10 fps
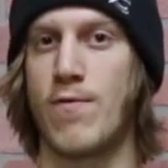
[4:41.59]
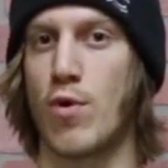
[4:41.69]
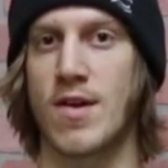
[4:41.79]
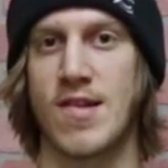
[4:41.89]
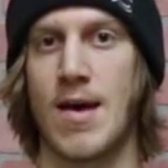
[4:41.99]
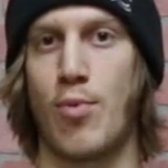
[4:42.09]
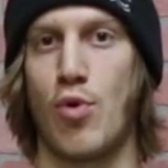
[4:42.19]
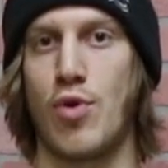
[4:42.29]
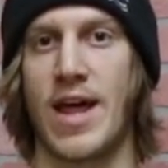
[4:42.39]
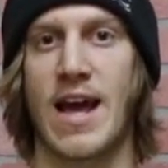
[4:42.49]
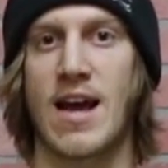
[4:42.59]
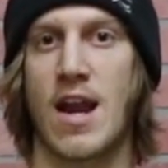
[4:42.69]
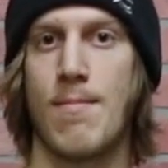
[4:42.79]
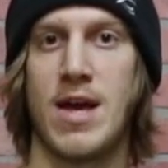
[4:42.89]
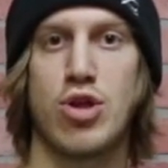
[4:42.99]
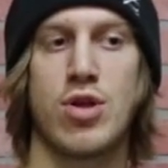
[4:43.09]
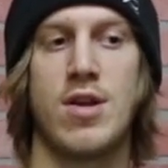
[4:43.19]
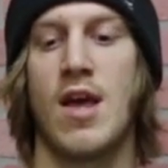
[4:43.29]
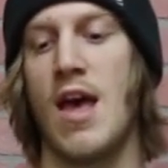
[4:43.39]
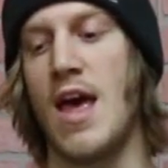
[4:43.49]
For example, like I kind of
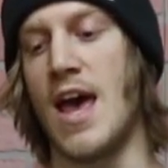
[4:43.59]
mentioned,